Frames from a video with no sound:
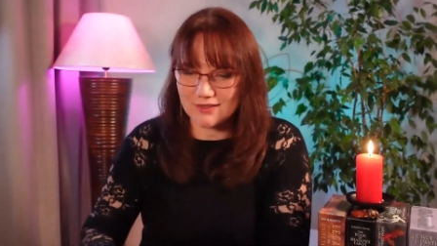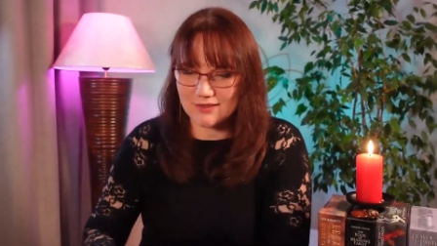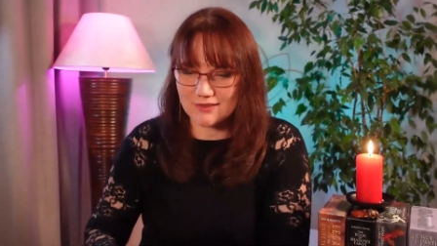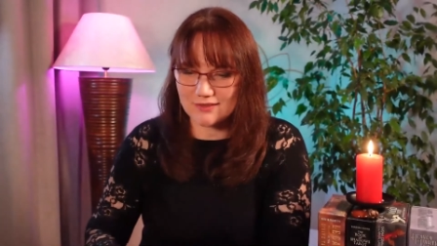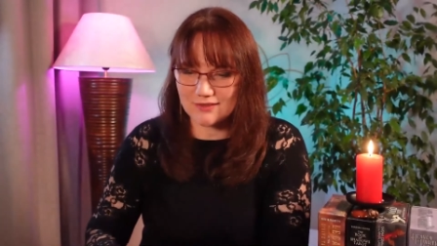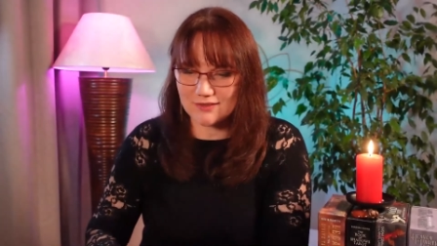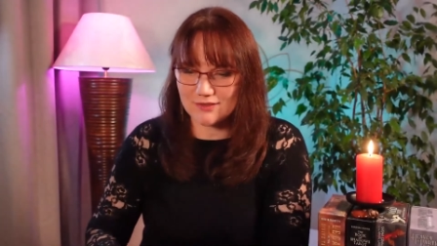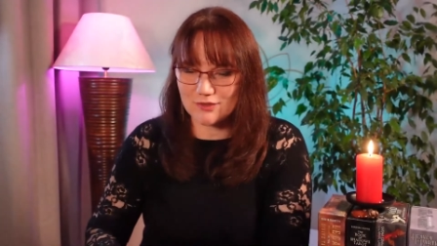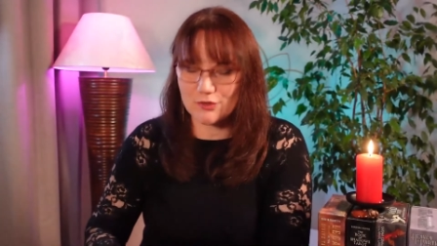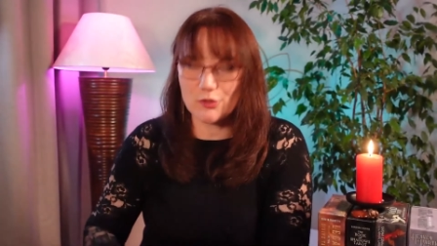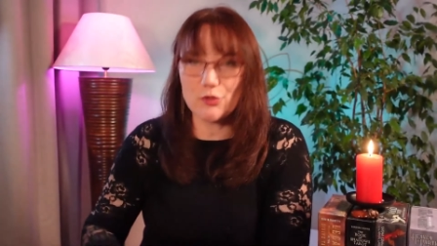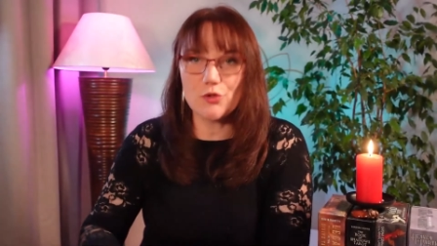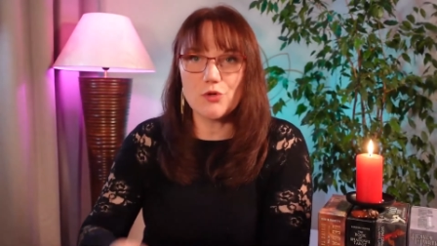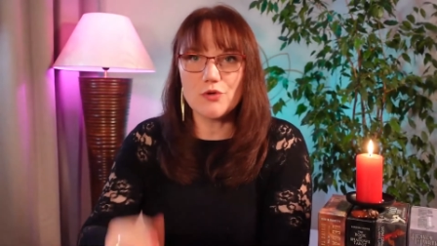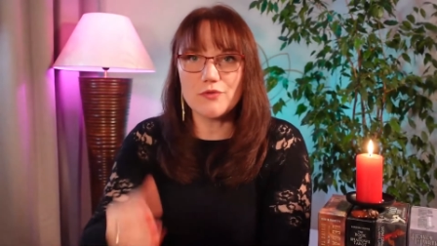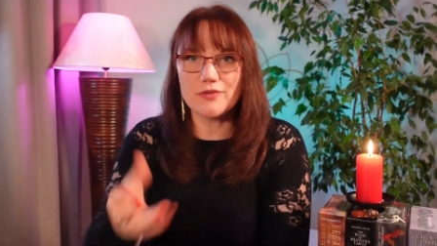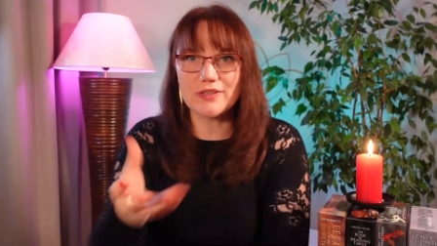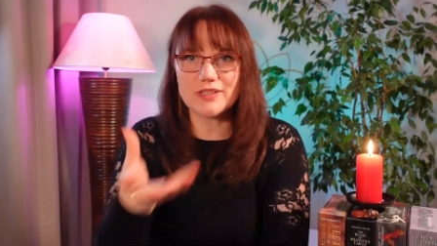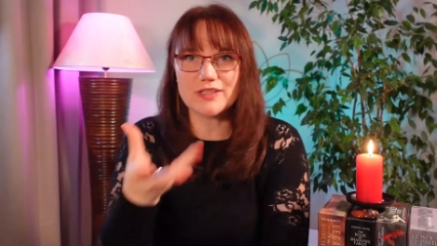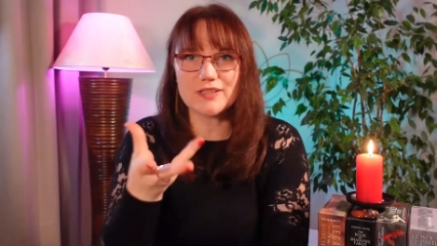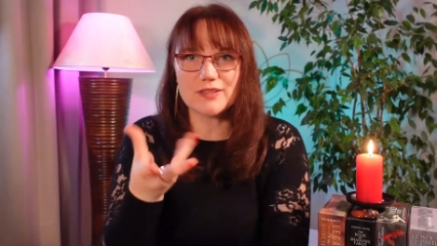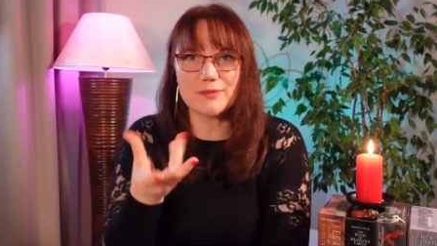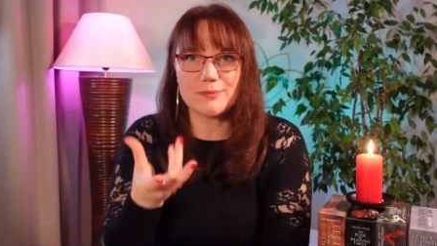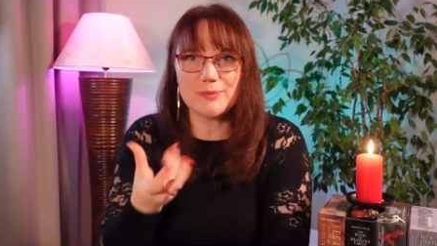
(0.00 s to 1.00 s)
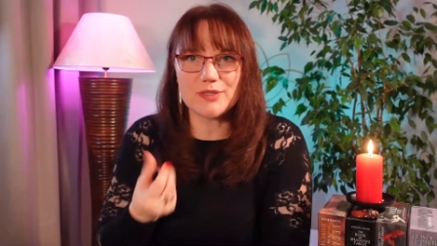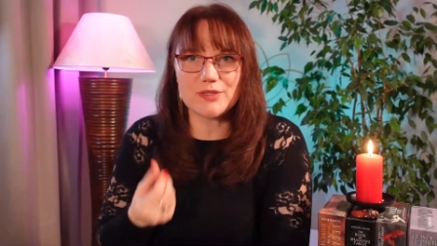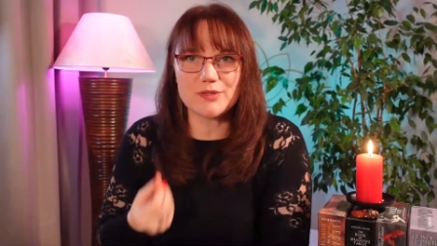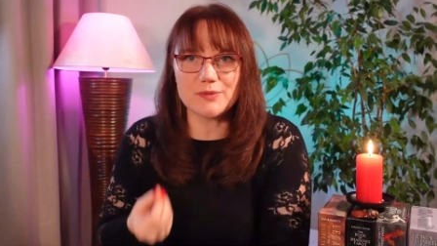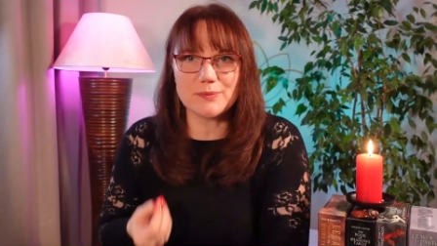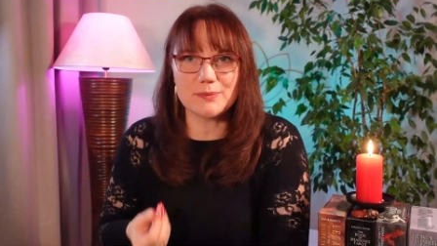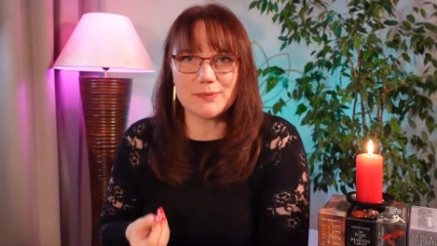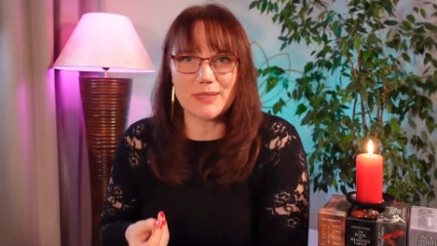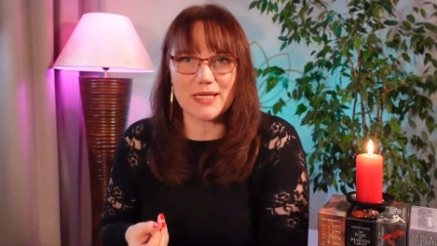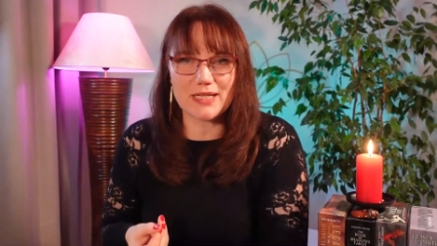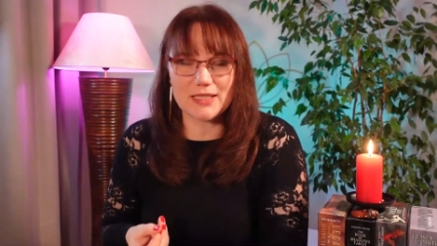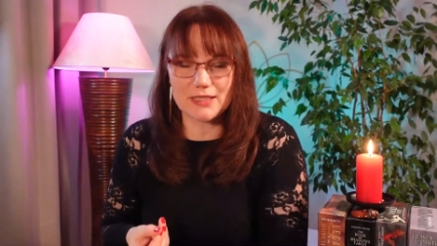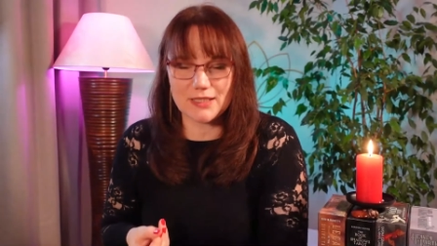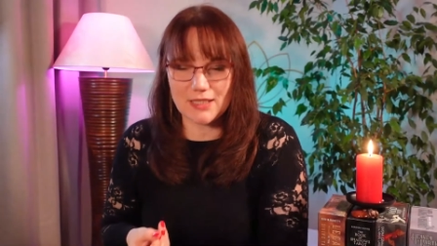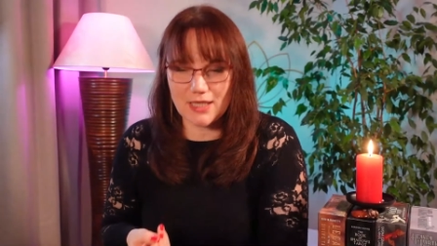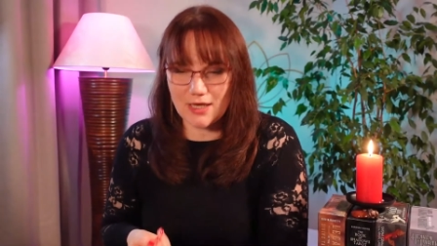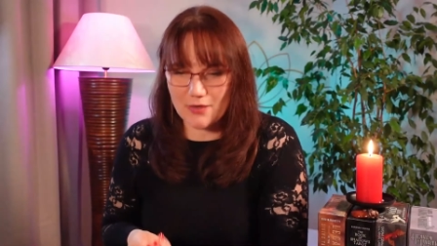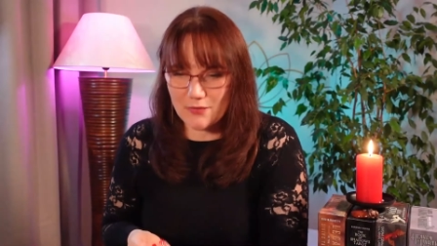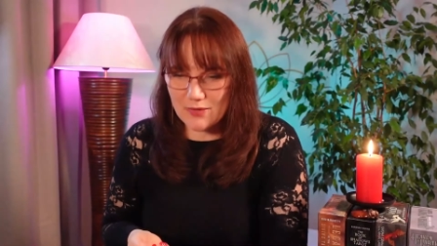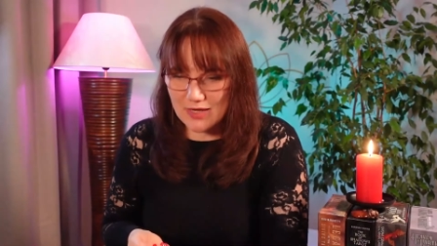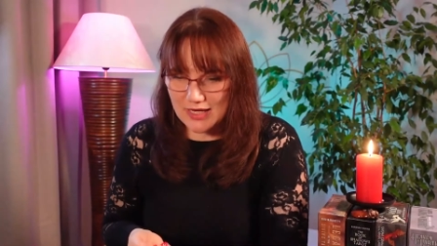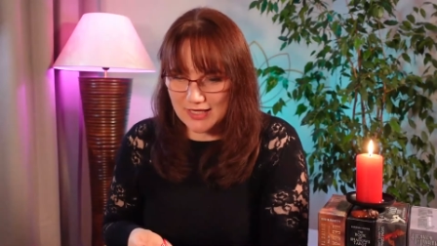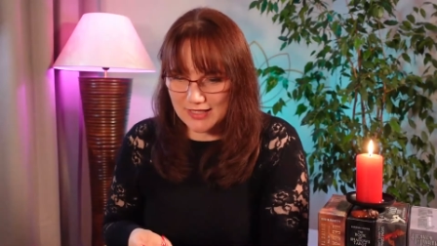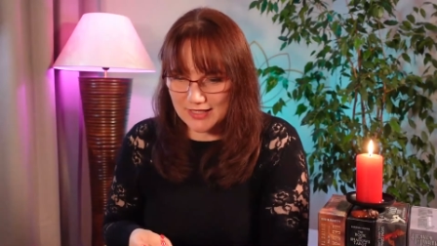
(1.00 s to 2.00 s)
hoover that person back,
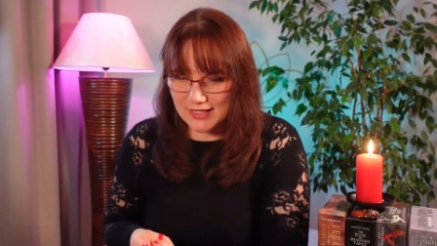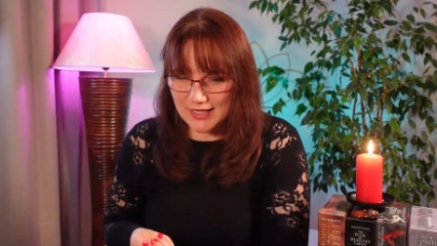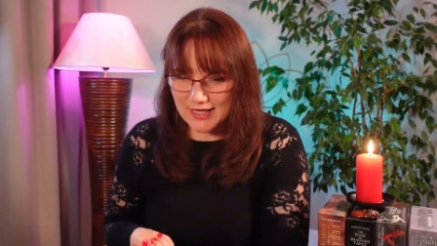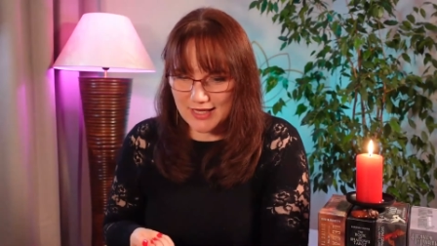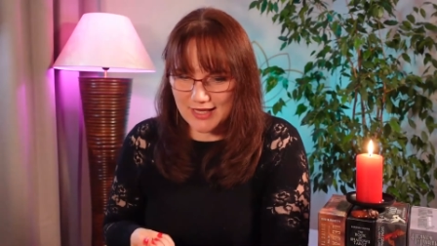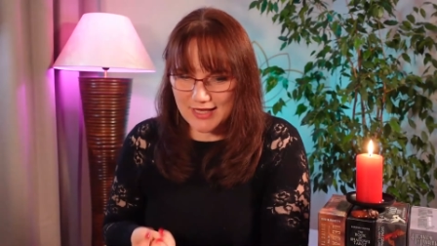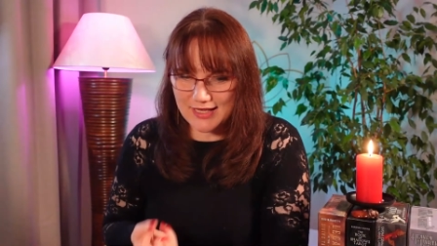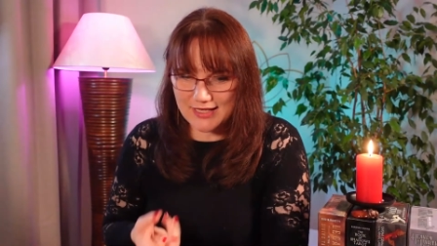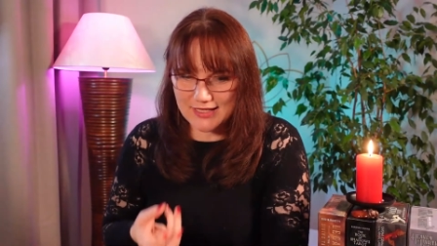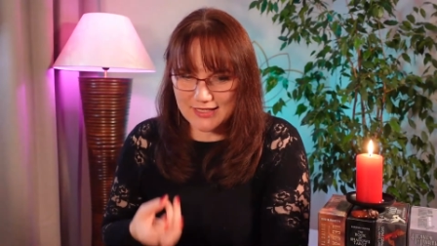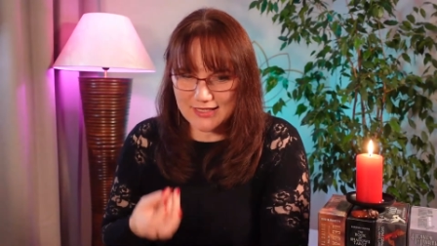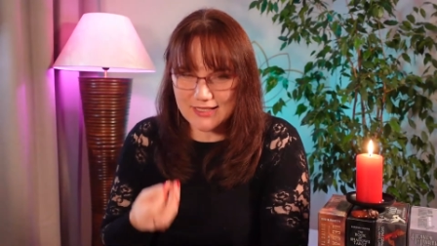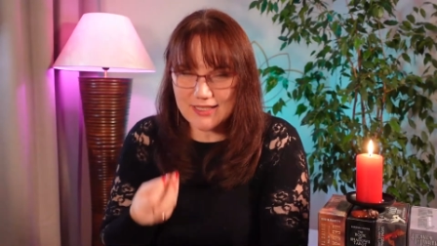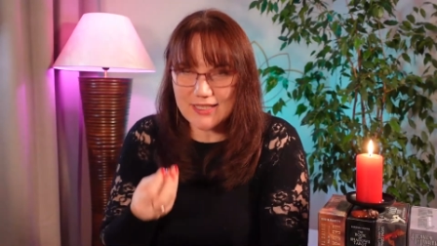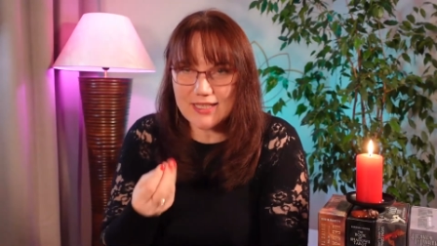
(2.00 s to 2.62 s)
how I can